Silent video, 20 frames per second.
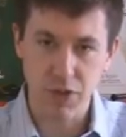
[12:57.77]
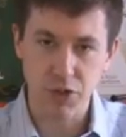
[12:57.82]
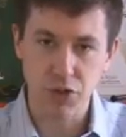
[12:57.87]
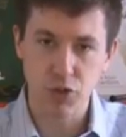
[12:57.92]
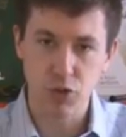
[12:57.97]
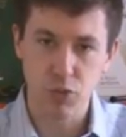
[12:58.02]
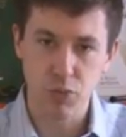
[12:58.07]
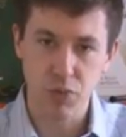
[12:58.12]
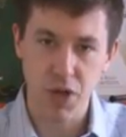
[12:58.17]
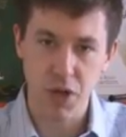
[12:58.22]

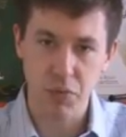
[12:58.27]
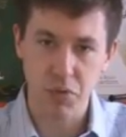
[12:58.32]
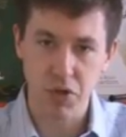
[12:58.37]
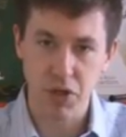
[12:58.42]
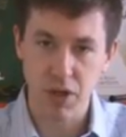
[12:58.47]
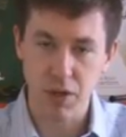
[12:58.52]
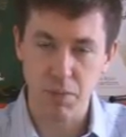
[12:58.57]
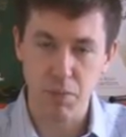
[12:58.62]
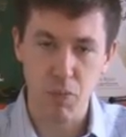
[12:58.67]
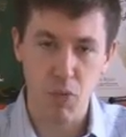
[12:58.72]
that you'll be able
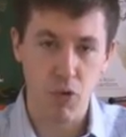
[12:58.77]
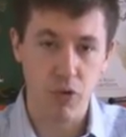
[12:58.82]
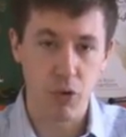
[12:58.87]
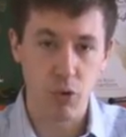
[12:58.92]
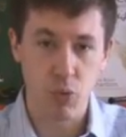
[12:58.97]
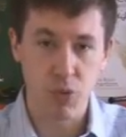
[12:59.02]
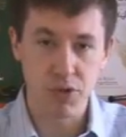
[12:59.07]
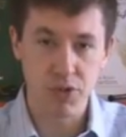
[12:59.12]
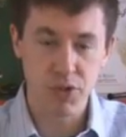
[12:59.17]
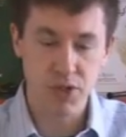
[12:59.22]
to get more
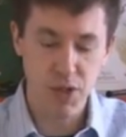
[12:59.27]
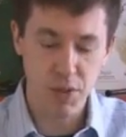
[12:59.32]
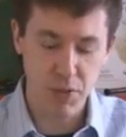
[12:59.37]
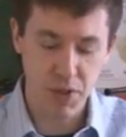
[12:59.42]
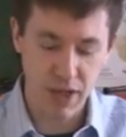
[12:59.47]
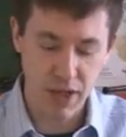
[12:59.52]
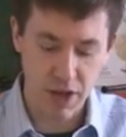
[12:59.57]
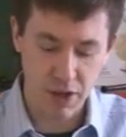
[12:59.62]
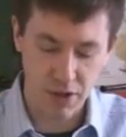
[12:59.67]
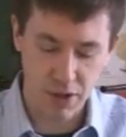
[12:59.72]
than one
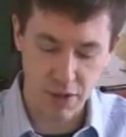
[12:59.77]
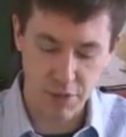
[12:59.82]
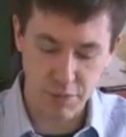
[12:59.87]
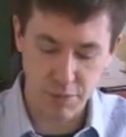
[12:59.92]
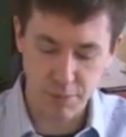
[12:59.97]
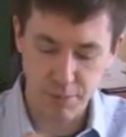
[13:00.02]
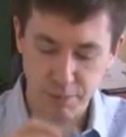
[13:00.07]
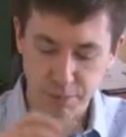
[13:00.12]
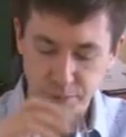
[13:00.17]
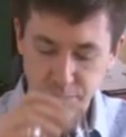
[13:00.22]
steeping out of.
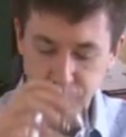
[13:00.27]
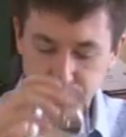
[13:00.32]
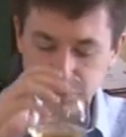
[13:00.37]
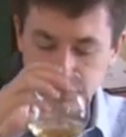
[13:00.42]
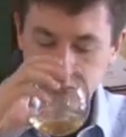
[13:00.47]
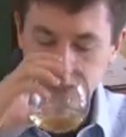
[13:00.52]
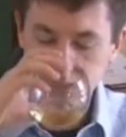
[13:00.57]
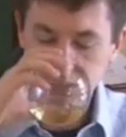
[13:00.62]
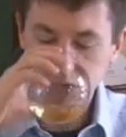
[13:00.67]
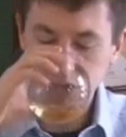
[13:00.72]

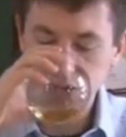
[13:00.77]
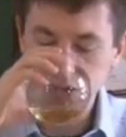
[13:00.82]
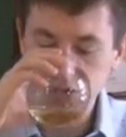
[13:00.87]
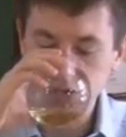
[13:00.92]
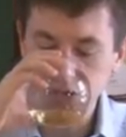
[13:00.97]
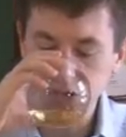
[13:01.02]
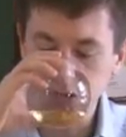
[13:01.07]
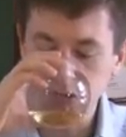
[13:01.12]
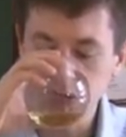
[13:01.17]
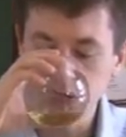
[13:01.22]

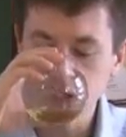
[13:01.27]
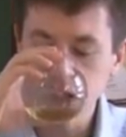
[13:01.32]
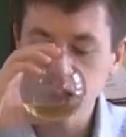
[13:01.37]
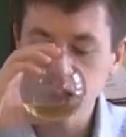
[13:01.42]
So,